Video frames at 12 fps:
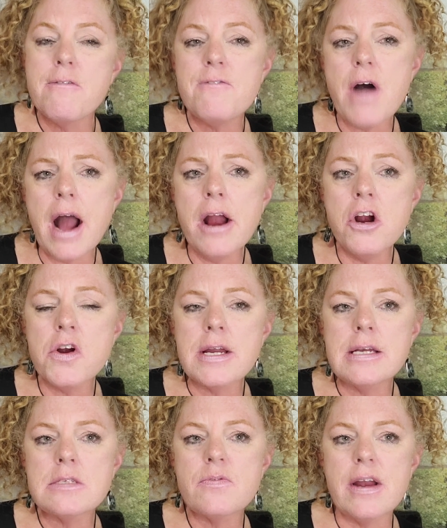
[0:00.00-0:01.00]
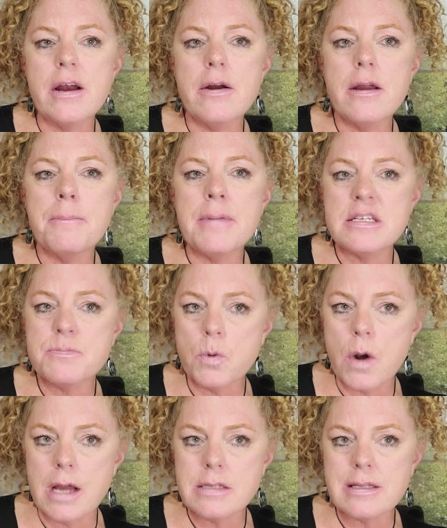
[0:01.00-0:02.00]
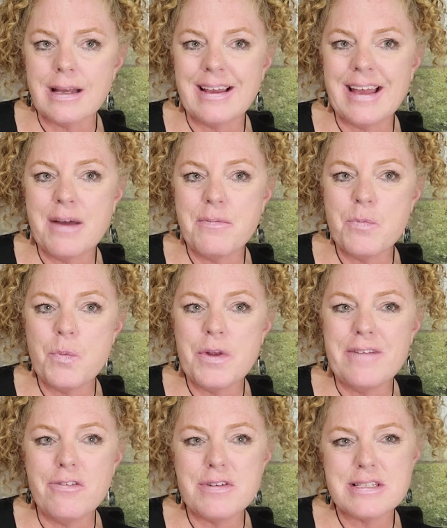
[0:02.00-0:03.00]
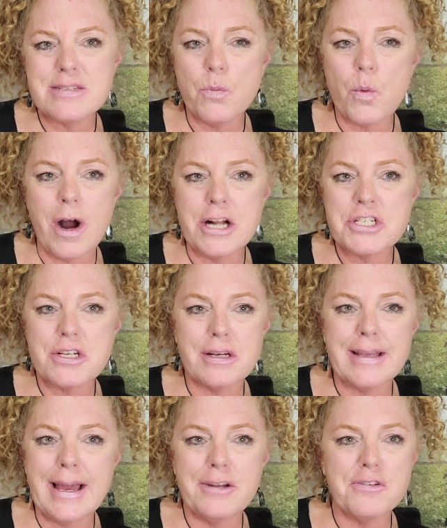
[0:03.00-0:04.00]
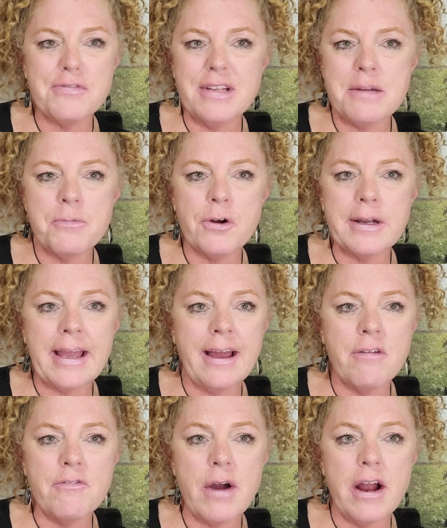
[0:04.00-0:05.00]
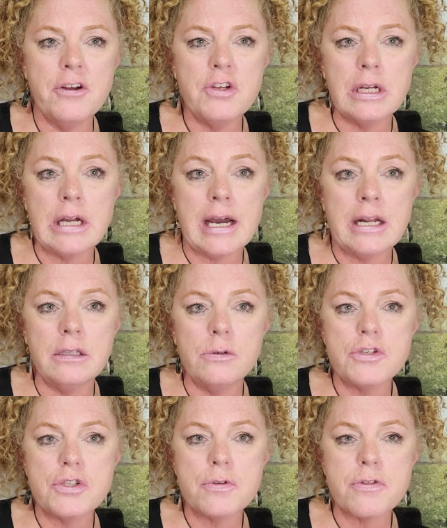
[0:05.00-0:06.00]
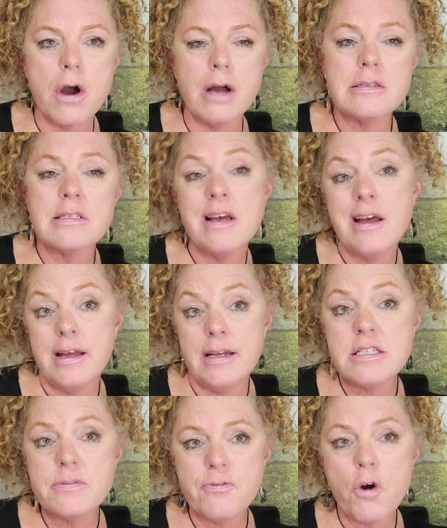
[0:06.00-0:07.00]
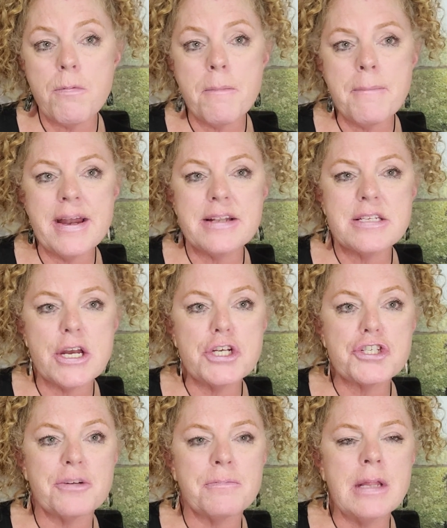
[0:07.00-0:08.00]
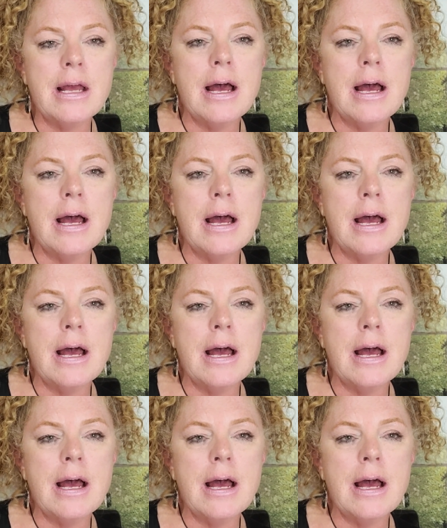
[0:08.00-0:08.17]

Fire is very mesmerizing. And we ever watch a candle flame or a campfire and you can kind of lose your thoughts? It's a form of meditation.